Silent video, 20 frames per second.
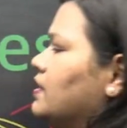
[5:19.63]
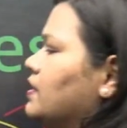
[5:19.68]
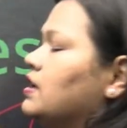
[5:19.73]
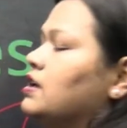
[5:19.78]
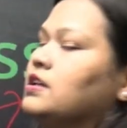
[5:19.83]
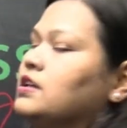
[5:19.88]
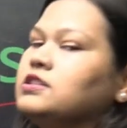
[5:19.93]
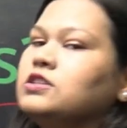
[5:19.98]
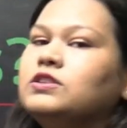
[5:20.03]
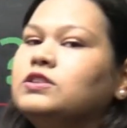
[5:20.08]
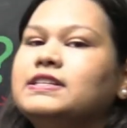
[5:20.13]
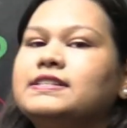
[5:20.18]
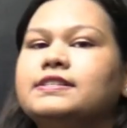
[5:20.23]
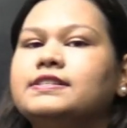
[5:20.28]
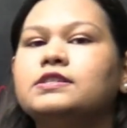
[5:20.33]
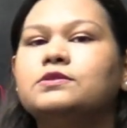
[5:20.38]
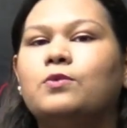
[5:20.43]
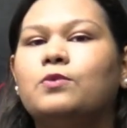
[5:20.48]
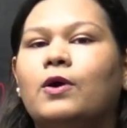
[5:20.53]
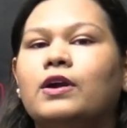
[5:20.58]
So this is
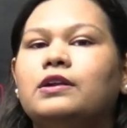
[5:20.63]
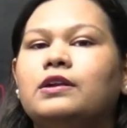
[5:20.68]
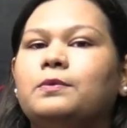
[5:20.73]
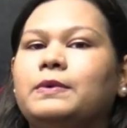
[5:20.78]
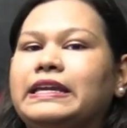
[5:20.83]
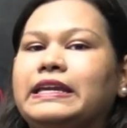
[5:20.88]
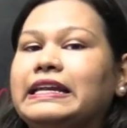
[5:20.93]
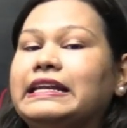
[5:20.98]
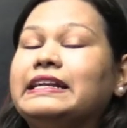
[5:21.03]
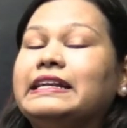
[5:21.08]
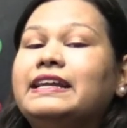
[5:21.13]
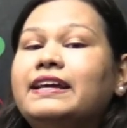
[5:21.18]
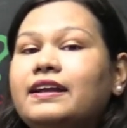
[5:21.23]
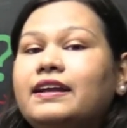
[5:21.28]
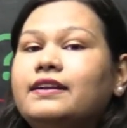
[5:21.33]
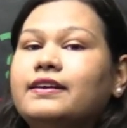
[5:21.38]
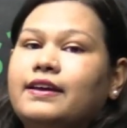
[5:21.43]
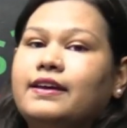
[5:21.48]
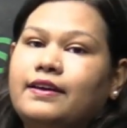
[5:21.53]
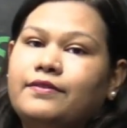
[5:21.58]
what we did
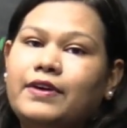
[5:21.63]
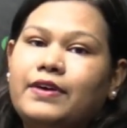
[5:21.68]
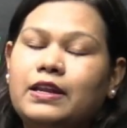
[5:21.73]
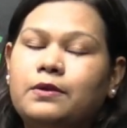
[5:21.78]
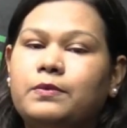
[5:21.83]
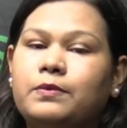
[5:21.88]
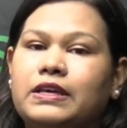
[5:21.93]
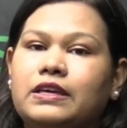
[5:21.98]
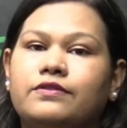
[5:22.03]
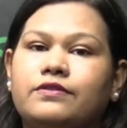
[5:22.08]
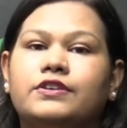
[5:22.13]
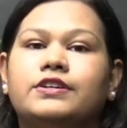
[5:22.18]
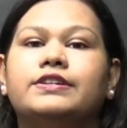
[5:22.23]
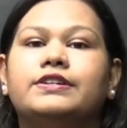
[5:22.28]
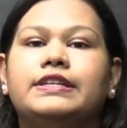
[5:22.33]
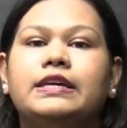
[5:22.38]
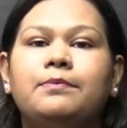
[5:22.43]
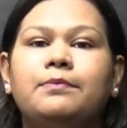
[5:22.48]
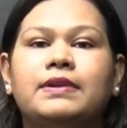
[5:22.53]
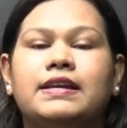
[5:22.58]
when we were the
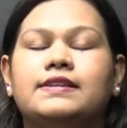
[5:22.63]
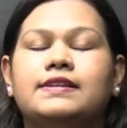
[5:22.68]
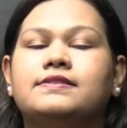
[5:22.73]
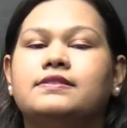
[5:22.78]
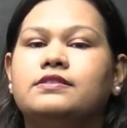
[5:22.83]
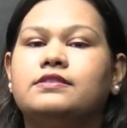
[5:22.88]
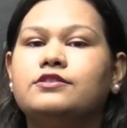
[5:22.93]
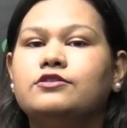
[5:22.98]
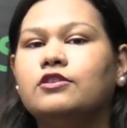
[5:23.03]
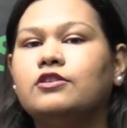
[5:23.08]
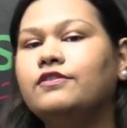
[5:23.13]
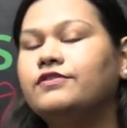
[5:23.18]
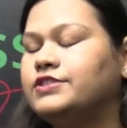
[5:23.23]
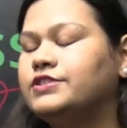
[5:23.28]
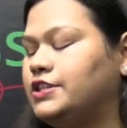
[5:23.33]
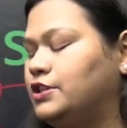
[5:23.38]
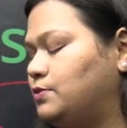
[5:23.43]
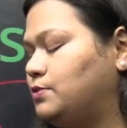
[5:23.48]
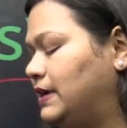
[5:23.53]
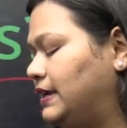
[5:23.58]
president of
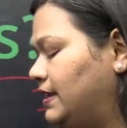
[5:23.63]
G20